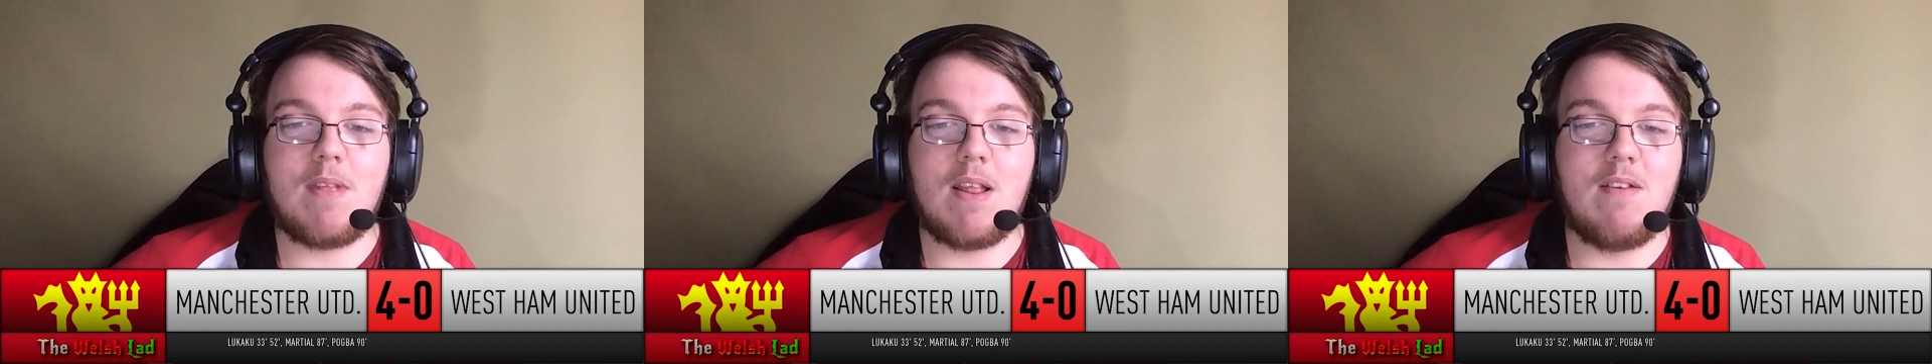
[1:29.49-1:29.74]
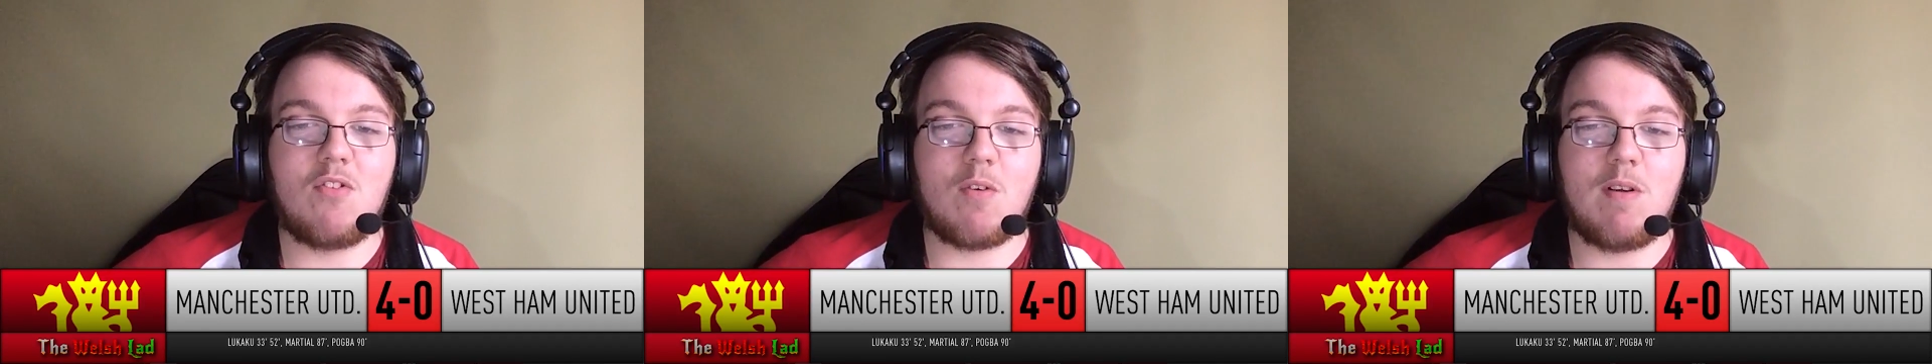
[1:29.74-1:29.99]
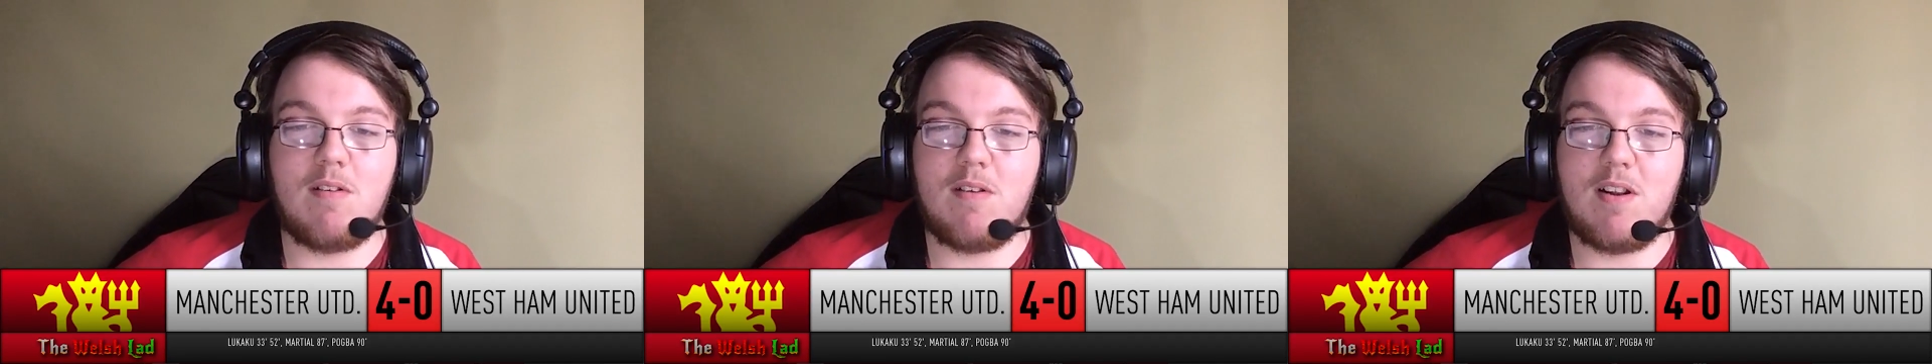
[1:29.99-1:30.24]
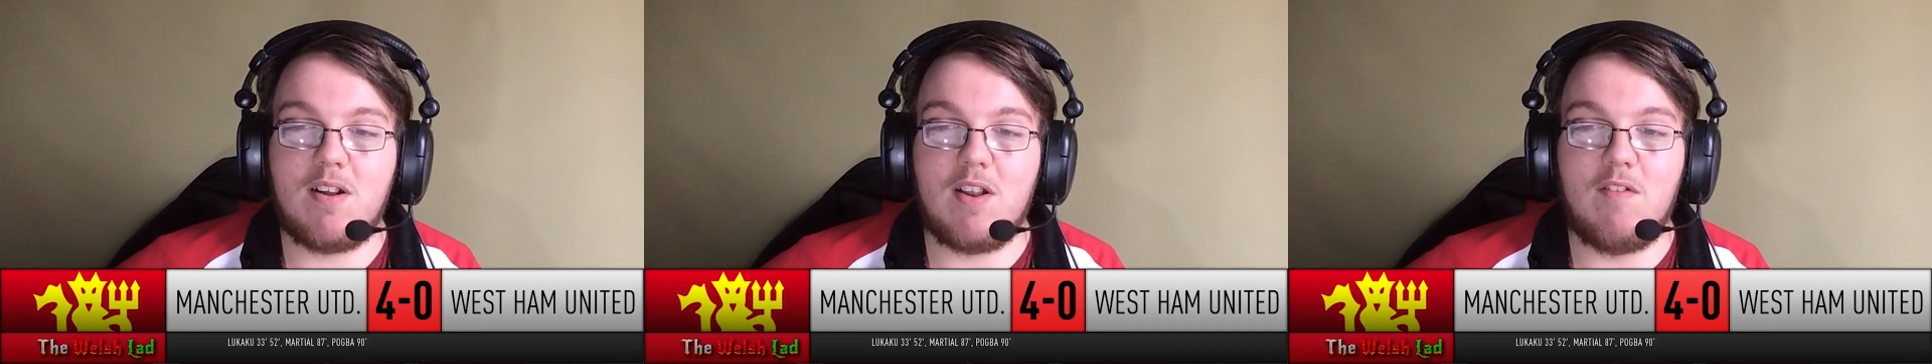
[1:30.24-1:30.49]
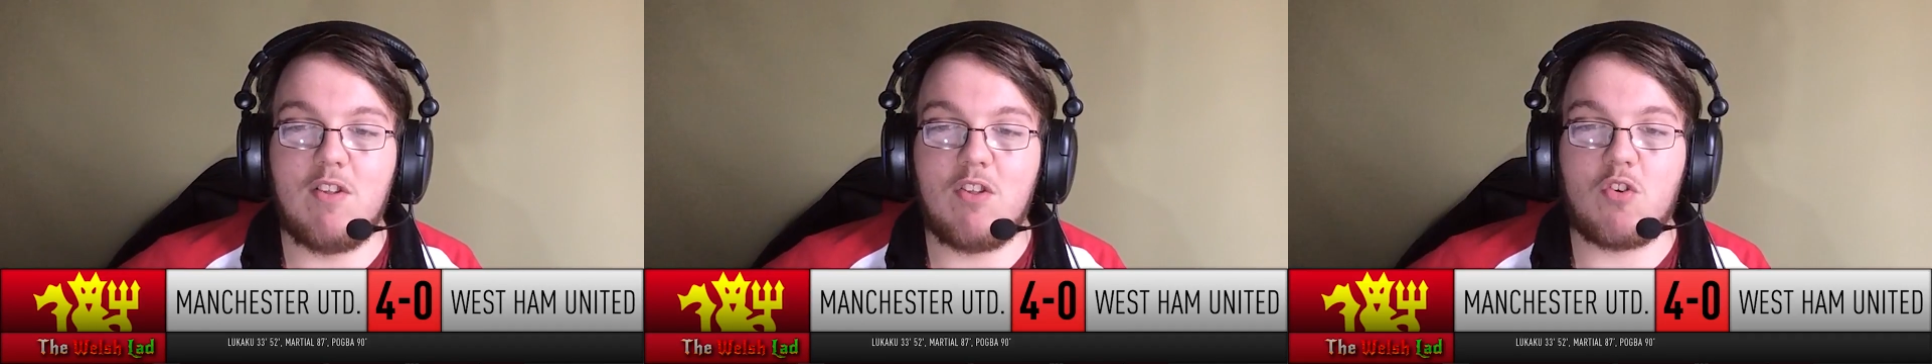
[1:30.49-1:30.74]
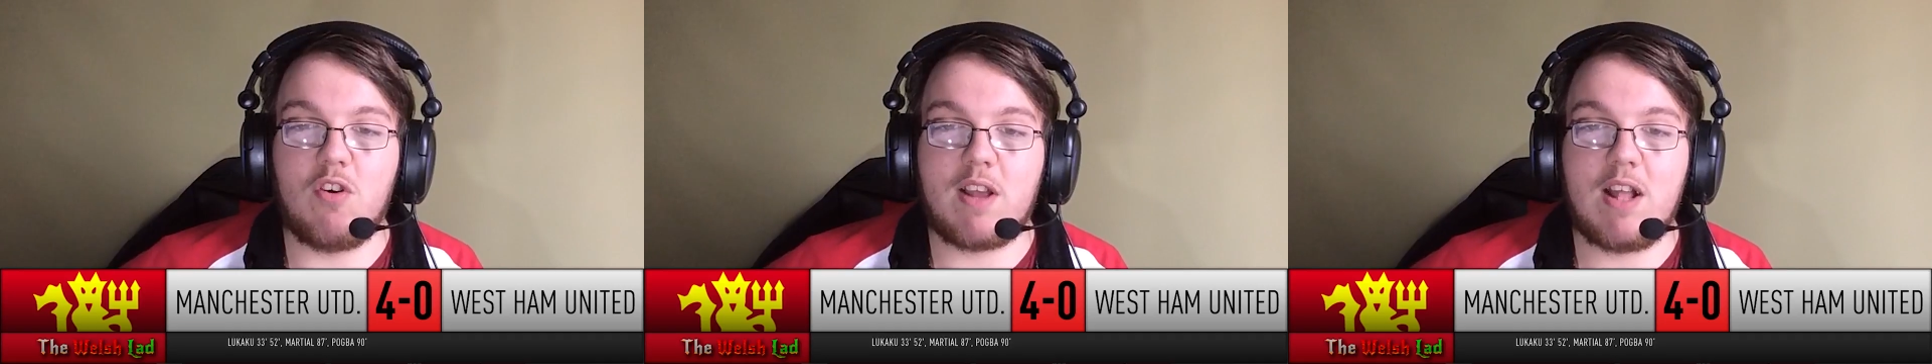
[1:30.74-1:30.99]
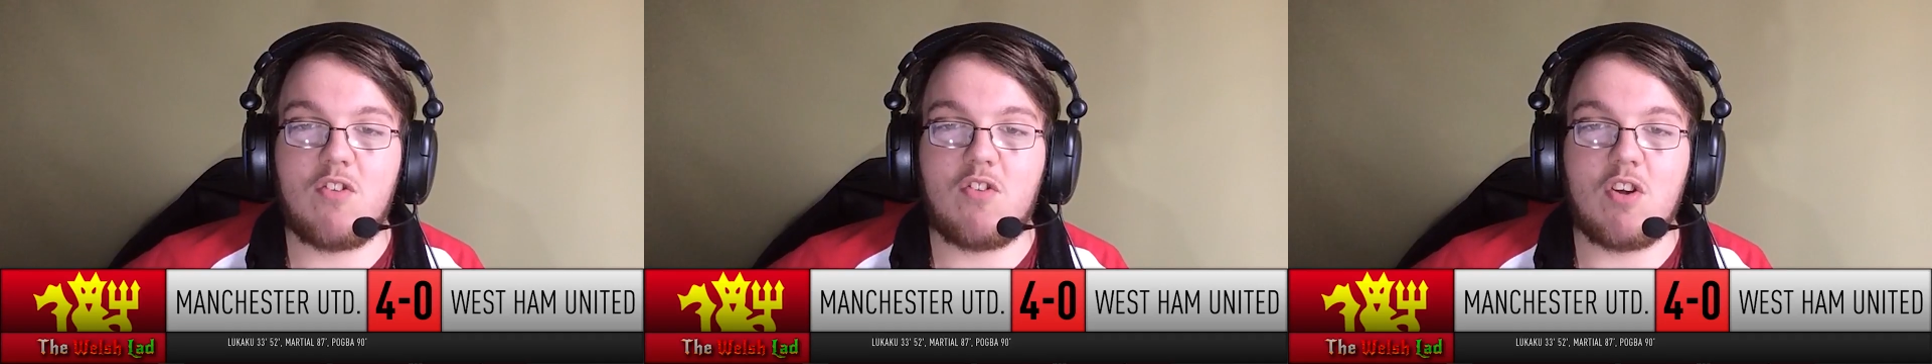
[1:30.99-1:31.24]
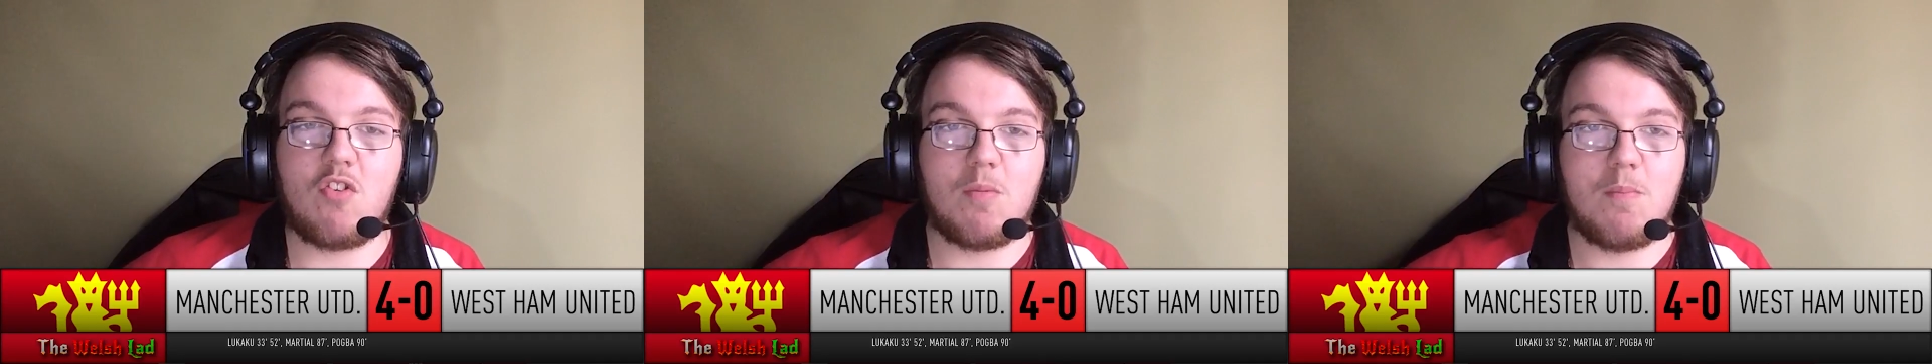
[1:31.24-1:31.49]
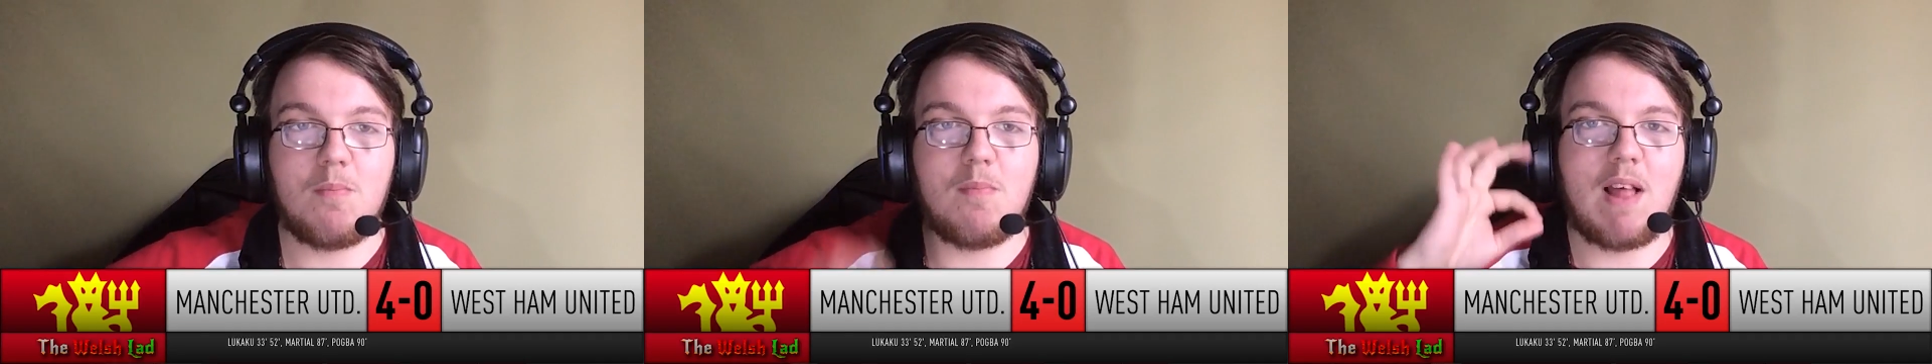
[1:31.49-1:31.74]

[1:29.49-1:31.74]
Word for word: Didn't uh, didn't really score against us.